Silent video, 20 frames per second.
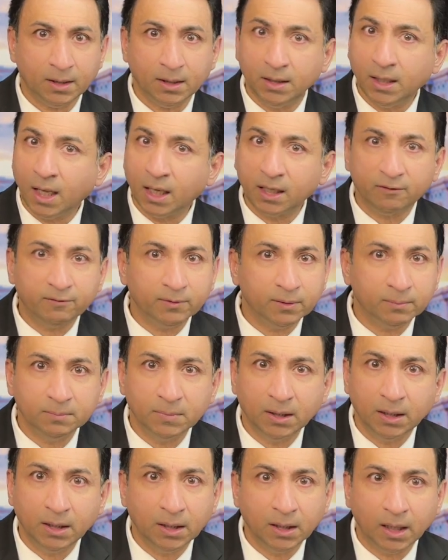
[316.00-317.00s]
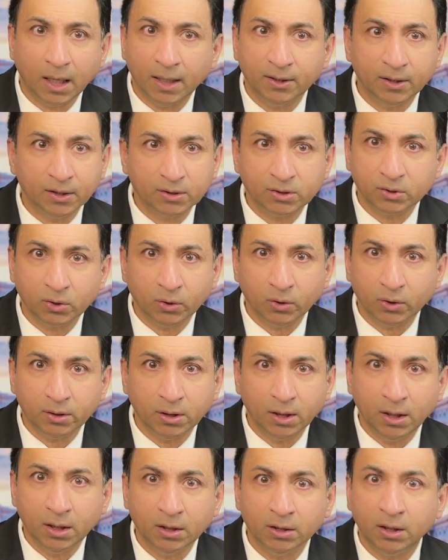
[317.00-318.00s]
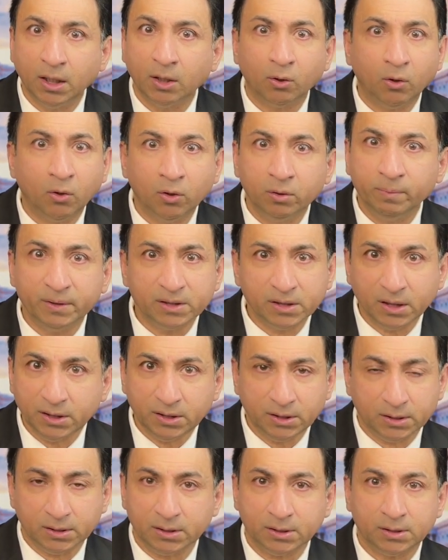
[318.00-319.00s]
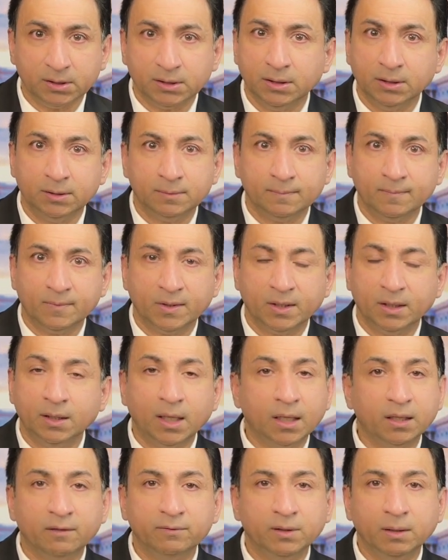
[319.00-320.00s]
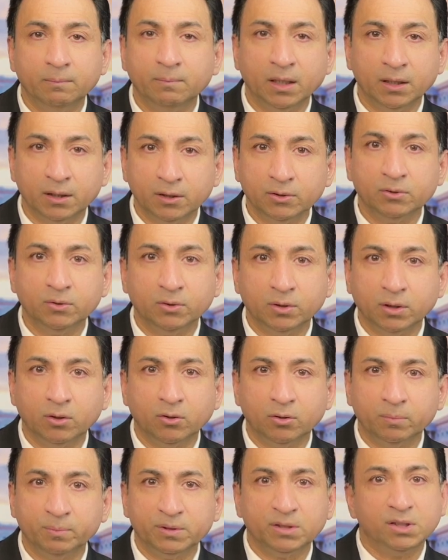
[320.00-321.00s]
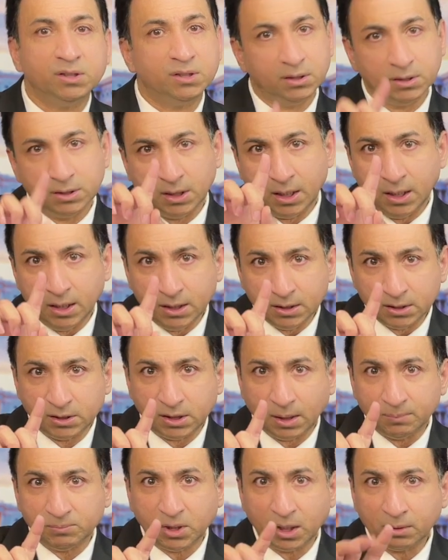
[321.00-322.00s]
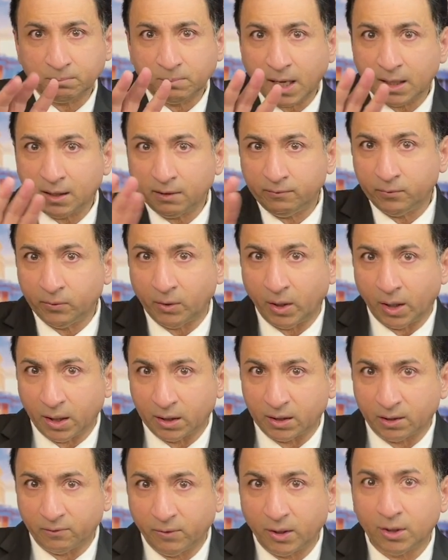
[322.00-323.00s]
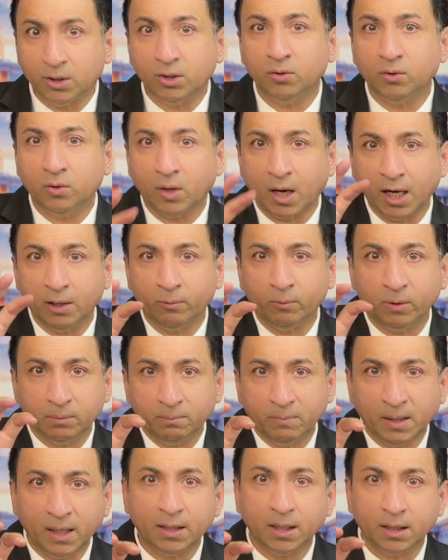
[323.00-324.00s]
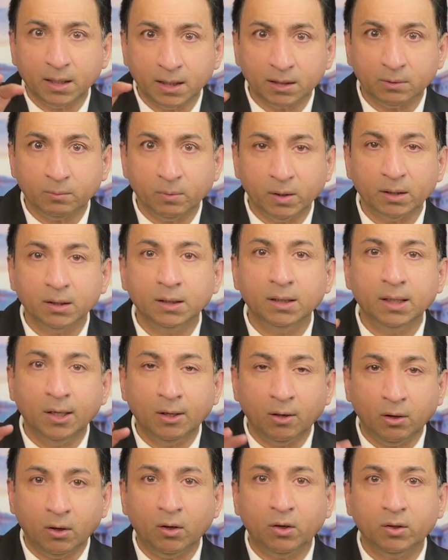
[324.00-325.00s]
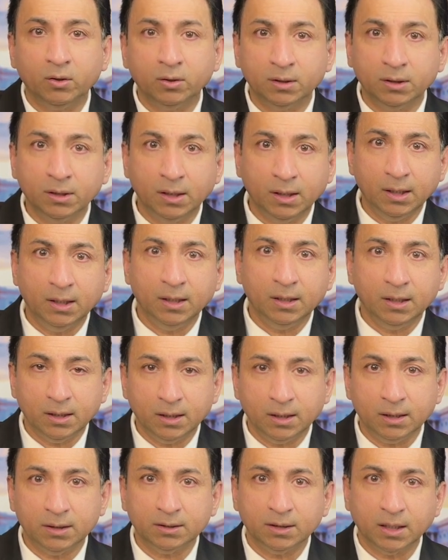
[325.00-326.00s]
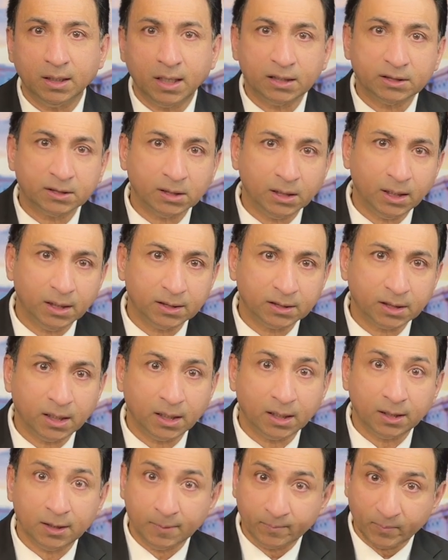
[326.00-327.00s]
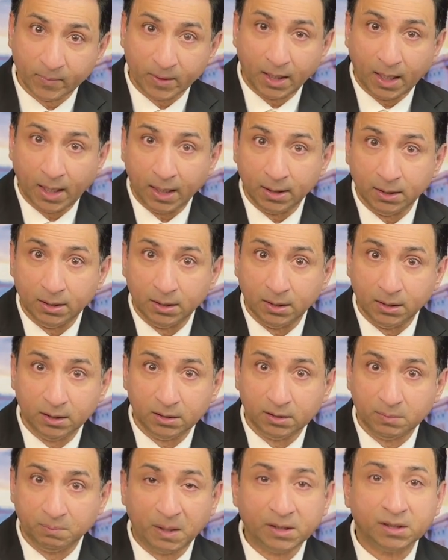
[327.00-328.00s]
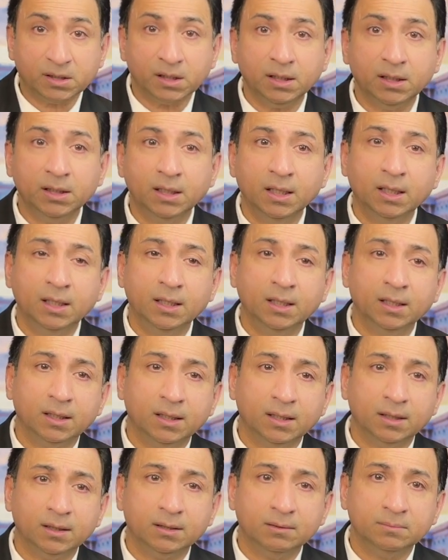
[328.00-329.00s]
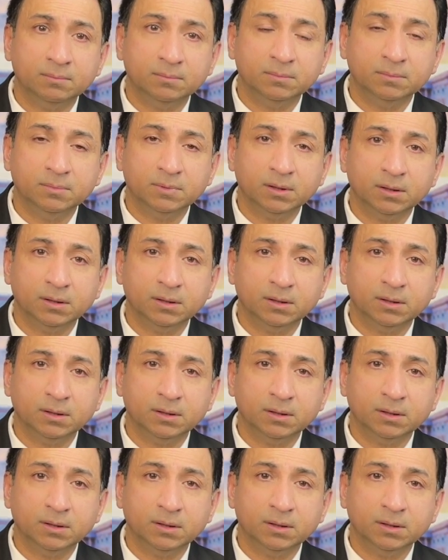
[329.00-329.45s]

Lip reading: None of them understood their own positions. None of them understood their own position. Subject matter for another video. I will make another one on the national health care, and especially Biden